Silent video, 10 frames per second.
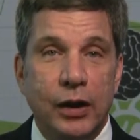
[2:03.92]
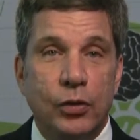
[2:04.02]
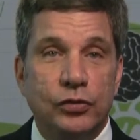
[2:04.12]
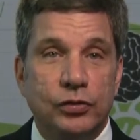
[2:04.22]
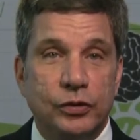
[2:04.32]

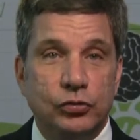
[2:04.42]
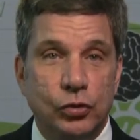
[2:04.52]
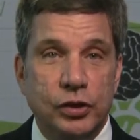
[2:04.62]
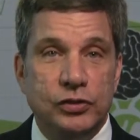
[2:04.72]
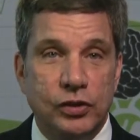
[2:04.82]
hours of
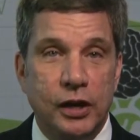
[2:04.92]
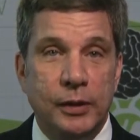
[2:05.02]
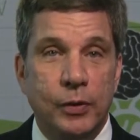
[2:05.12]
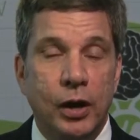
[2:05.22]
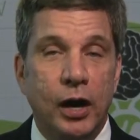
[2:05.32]
attorney
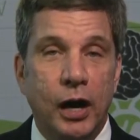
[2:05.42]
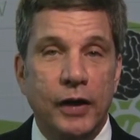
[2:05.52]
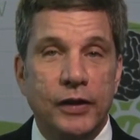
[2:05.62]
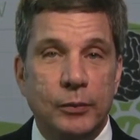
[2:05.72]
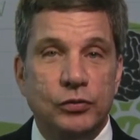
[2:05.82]
time
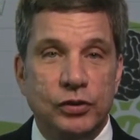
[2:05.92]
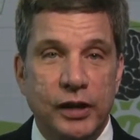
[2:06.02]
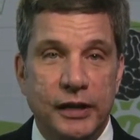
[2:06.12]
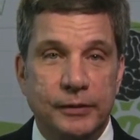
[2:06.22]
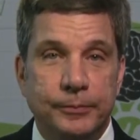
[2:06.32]
on them to
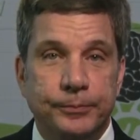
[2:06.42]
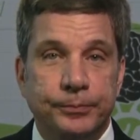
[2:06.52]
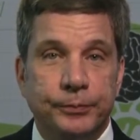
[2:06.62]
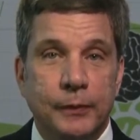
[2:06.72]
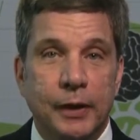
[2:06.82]
date.
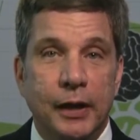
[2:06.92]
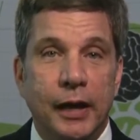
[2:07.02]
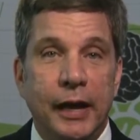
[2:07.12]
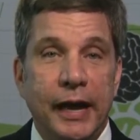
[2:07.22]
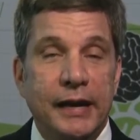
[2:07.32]

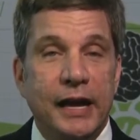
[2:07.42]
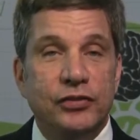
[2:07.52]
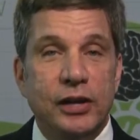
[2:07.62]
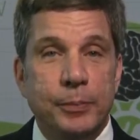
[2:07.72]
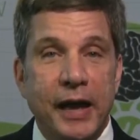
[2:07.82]
And
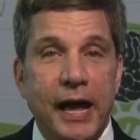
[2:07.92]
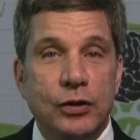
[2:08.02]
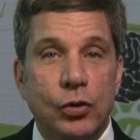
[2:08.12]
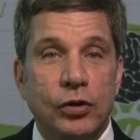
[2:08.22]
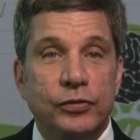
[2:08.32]
as a
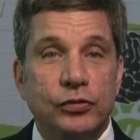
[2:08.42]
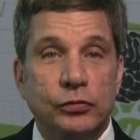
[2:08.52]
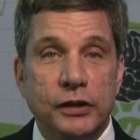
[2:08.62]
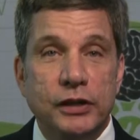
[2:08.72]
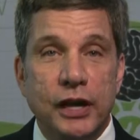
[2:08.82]
patent office
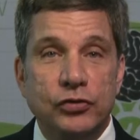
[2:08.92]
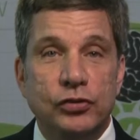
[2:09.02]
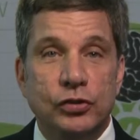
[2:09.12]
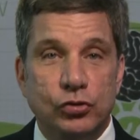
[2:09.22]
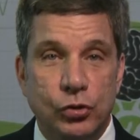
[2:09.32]

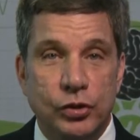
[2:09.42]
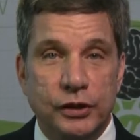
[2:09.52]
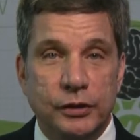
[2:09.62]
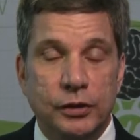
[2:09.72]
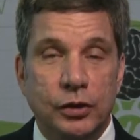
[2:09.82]
litigation
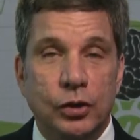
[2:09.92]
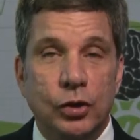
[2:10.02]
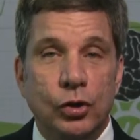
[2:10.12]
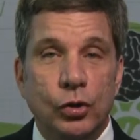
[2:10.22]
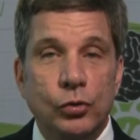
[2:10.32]
attorney
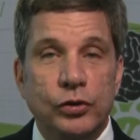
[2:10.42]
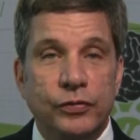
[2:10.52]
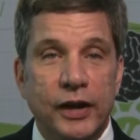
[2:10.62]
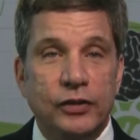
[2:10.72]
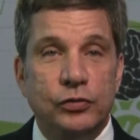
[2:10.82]
who
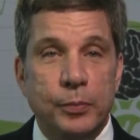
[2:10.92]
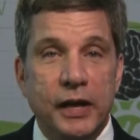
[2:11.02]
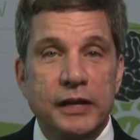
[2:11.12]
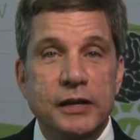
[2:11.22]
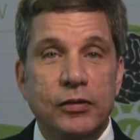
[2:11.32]
defends
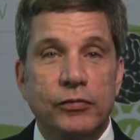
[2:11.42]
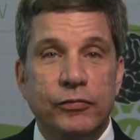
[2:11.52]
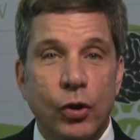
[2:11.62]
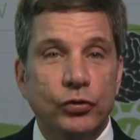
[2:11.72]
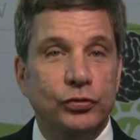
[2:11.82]
many
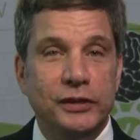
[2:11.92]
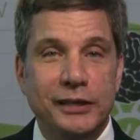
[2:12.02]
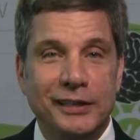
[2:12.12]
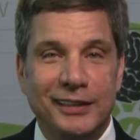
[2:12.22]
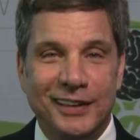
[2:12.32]

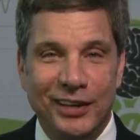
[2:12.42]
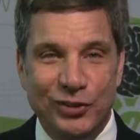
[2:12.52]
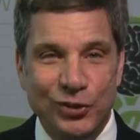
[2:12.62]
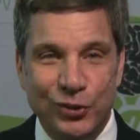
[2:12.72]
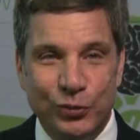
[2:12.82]
falsely
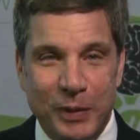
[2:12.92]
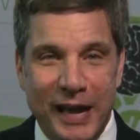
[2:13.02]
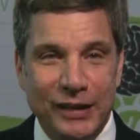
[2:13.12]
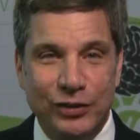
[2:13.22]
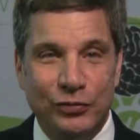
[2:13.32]
accused
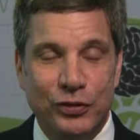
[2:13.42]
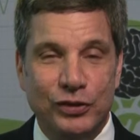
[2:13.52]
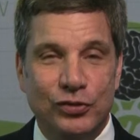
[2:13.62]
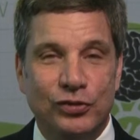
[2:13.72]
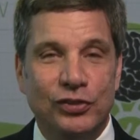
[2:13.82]
patent
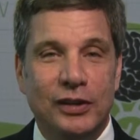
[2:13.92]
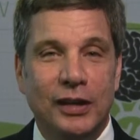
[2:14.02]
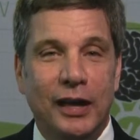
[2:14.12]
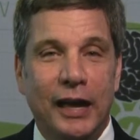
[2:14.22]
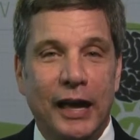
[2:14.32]
infringers,
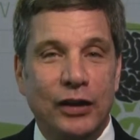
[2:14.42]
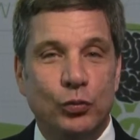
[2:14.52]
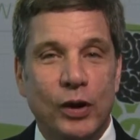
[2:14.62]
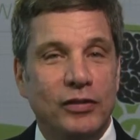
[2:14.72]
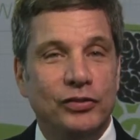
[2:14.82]
as
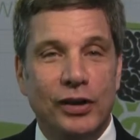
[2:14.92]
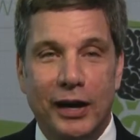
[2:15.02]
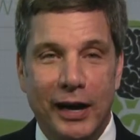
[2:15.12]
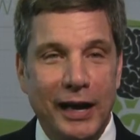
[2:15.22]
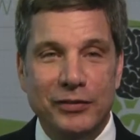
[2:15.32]
well as
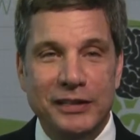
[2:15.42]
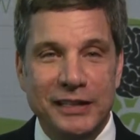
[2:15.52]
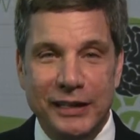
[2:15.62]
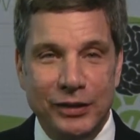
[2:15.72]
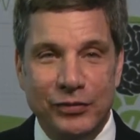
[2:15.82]

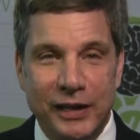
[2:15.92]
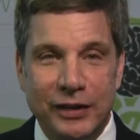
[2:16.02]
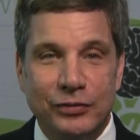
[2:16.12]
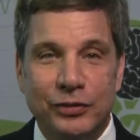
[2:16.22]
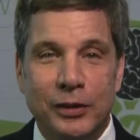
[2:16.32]
highly
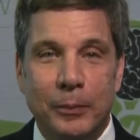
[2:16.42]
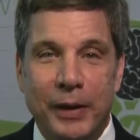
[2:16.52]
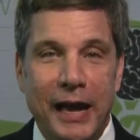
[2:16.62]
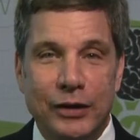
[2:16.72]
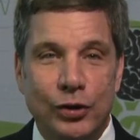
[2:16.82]
innovative
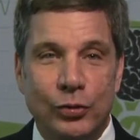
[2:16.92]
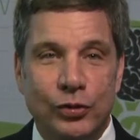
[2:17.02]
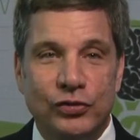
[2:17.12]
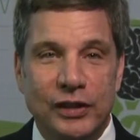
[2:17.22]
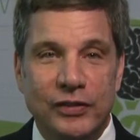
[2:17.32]
patent
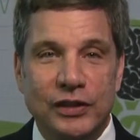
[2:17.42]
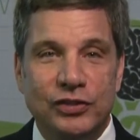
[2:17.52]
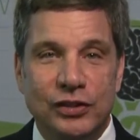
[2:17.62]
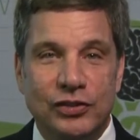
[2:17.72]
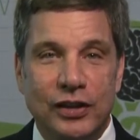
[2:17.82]
owners in these
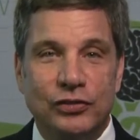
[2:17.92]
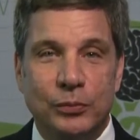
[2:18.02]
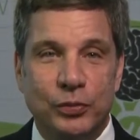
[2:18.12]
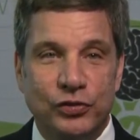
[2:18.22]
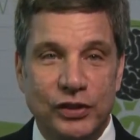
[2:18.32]

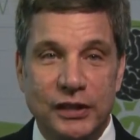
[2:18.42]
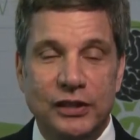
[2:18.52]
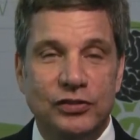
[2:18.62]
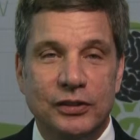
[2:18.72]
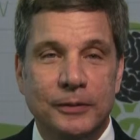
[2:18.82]
contested
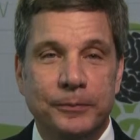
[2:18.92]
proceedings,